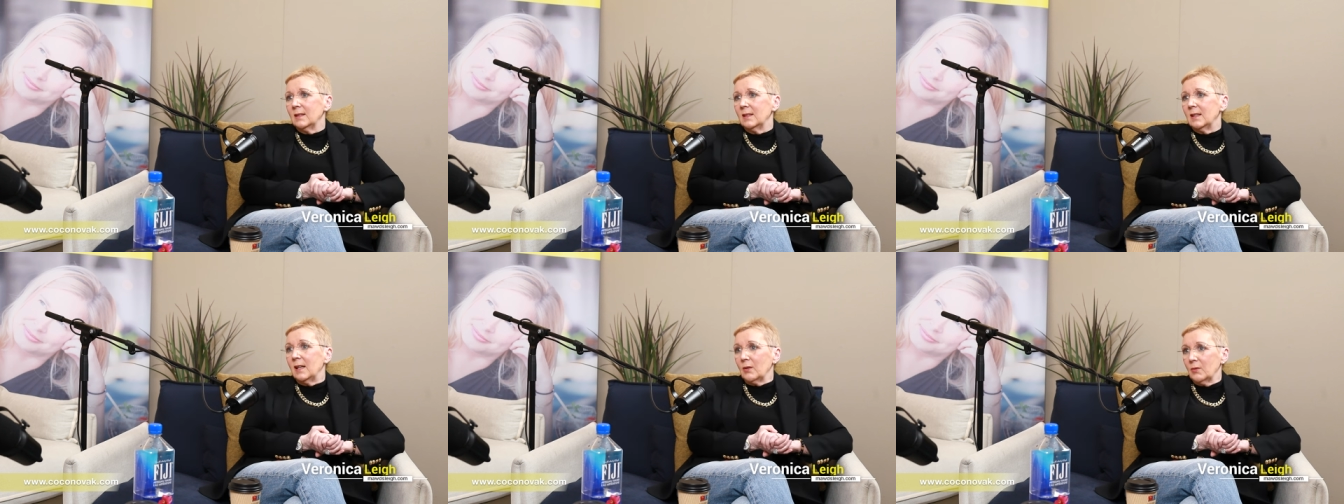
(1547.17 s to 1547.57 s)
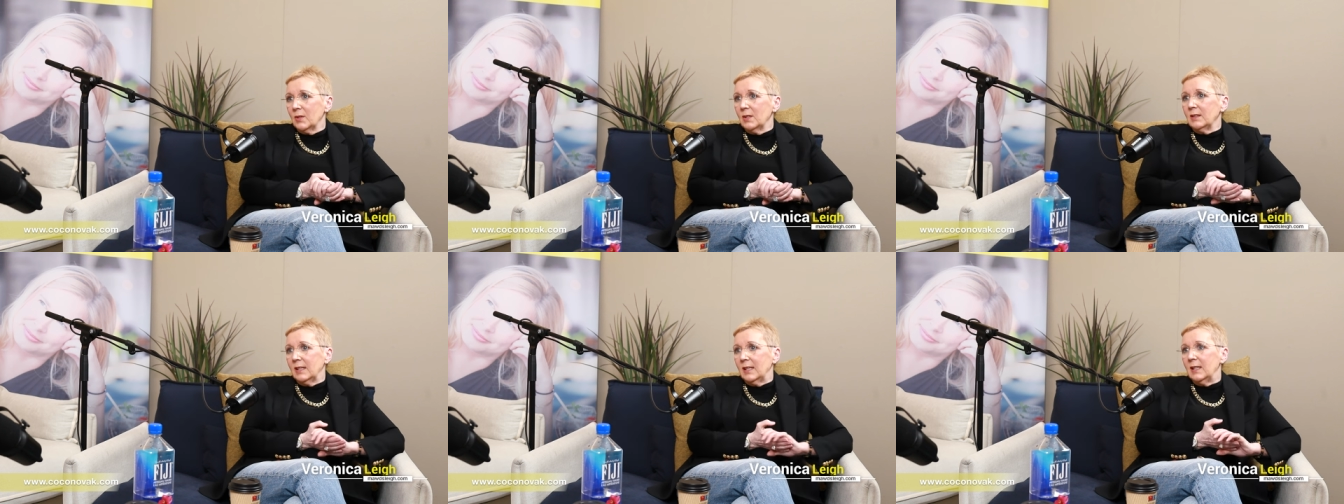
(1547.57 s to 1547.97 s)
I
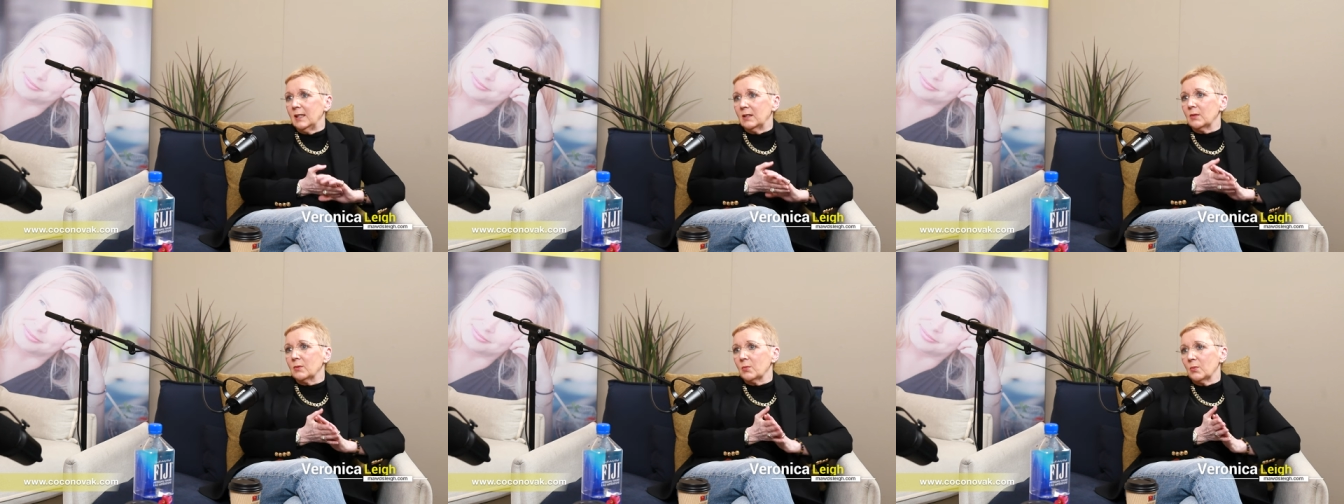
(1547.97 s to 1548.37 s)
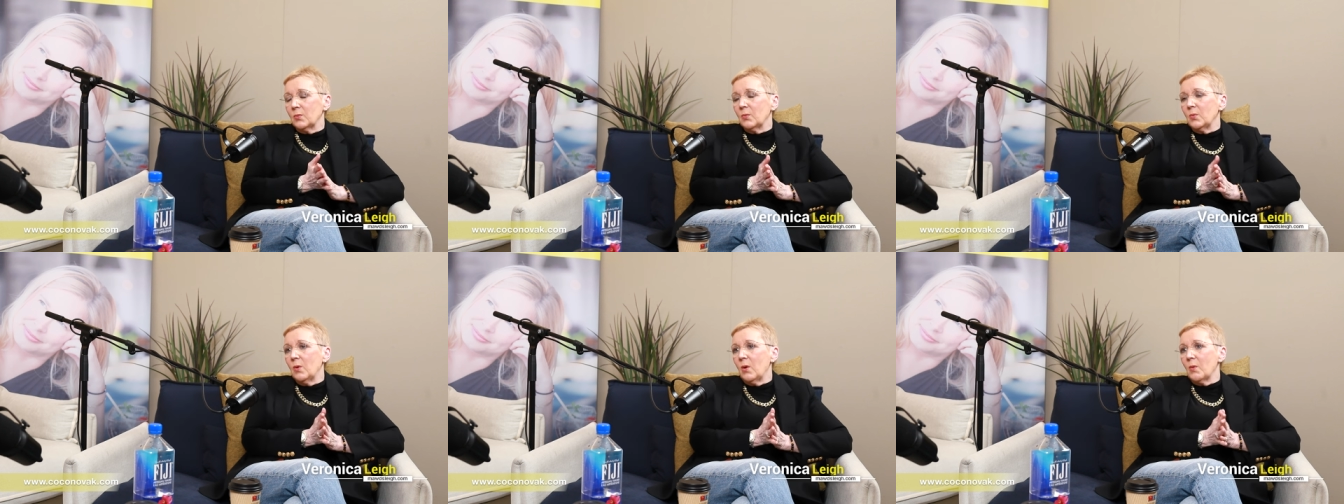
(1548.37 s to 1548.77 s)
really hated
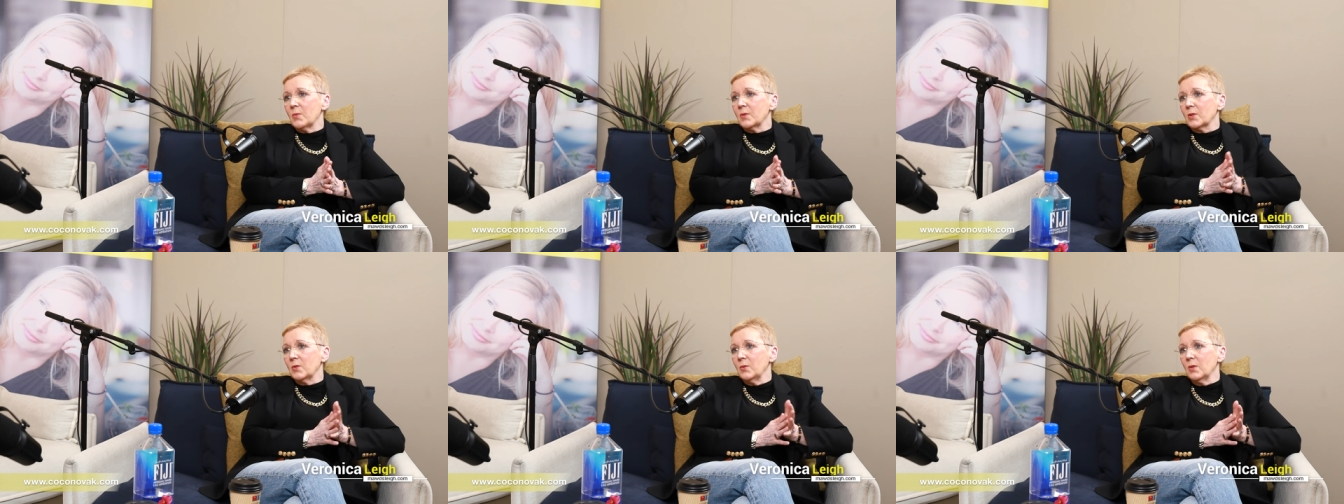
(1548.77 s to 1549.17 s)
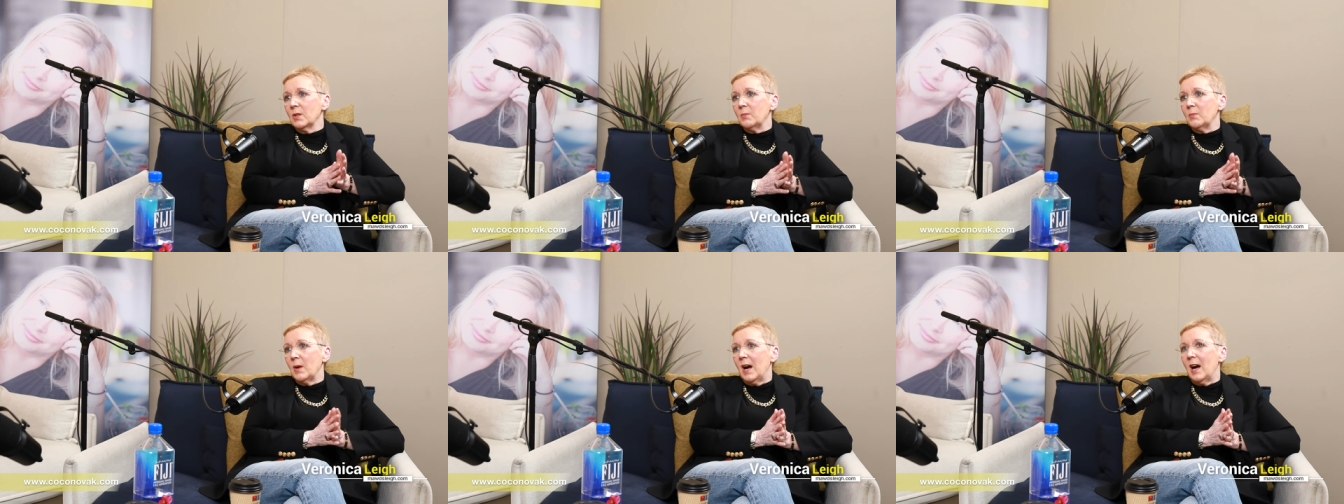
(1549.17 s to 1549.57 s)
what I was
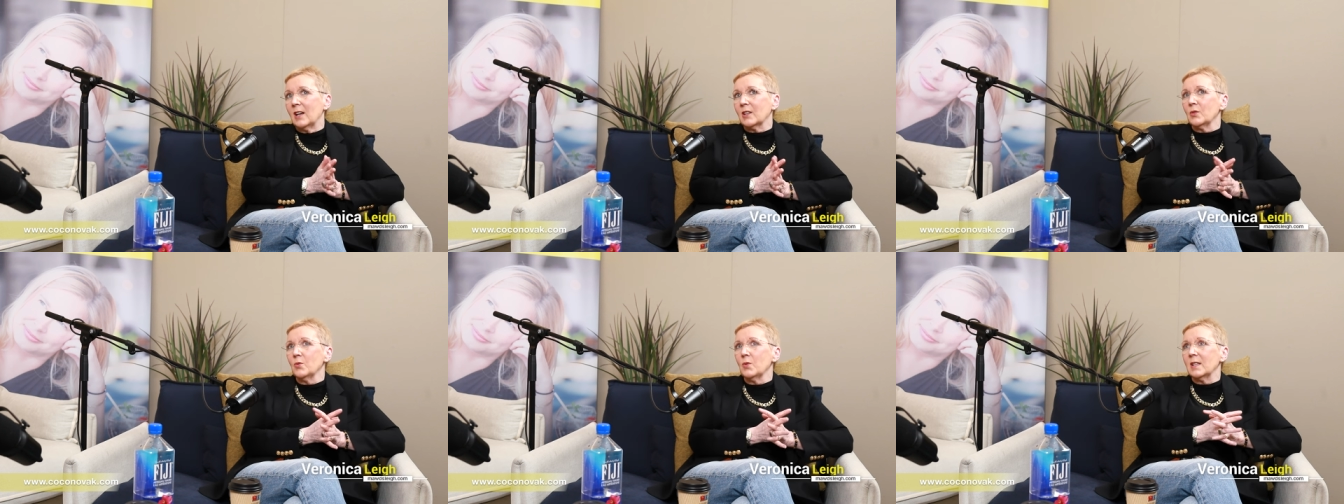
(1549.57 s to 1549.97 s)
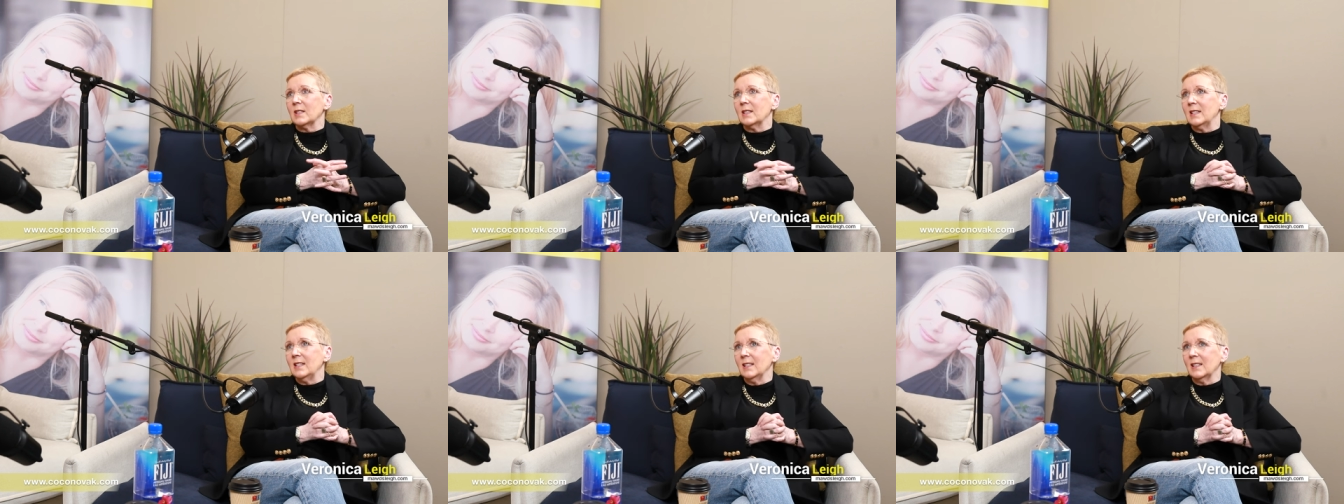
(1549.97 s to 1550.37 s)
doing, but I had no
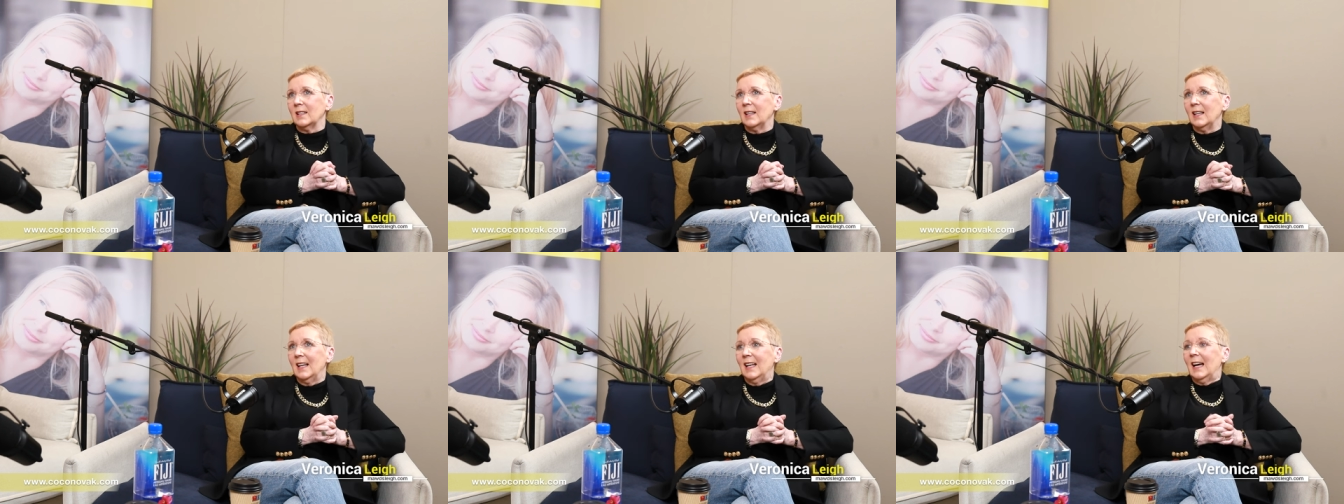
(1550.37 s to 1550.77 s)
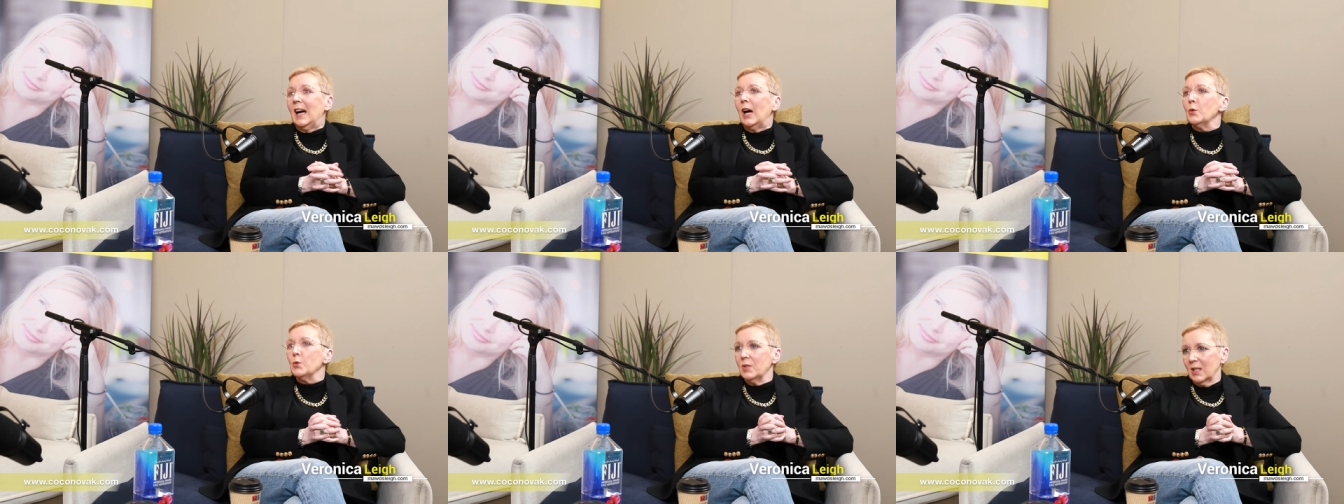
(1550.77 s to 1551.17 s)
idea
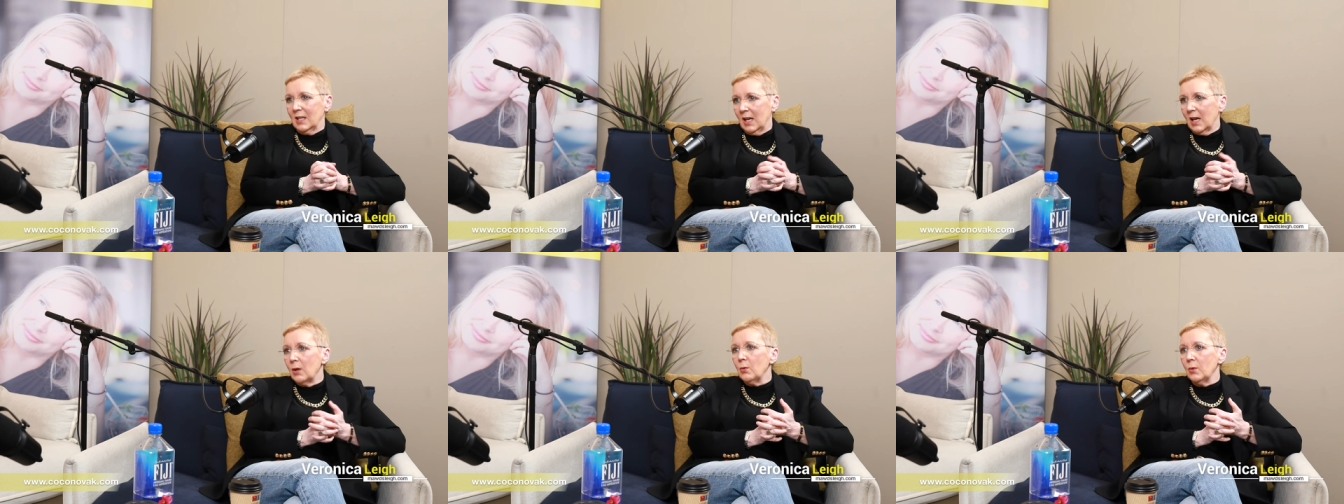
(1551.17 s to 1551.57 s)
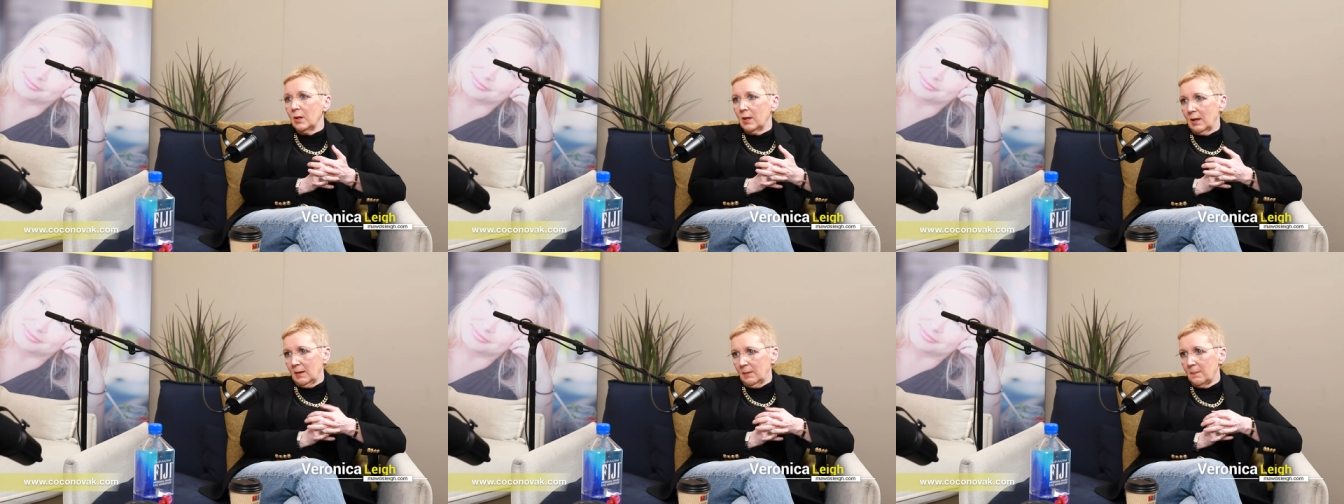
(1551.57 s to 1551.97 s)
how to get out of
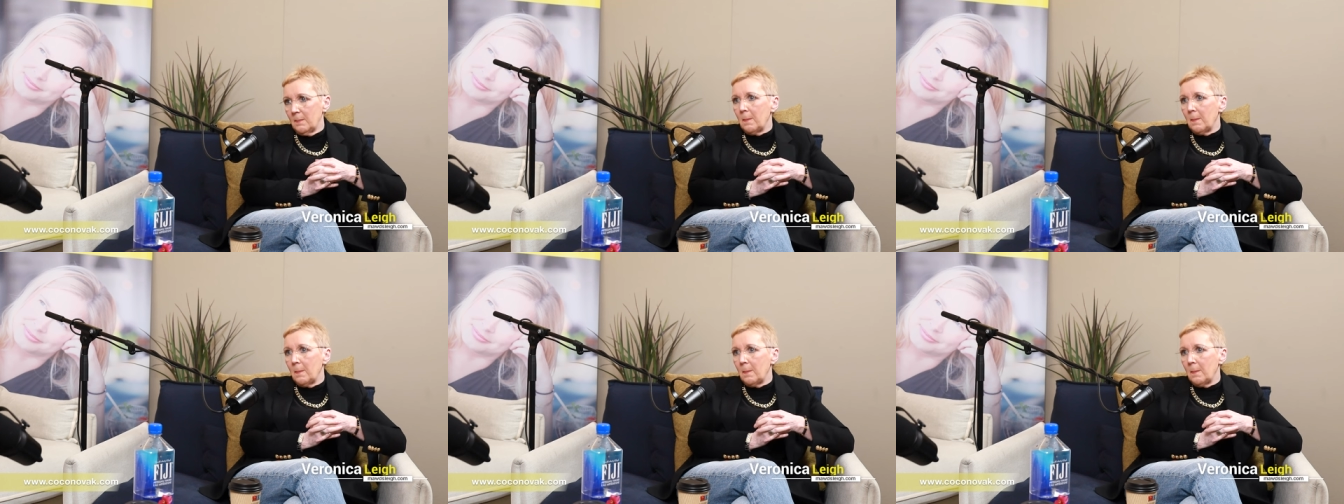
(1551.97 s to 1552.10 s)
that.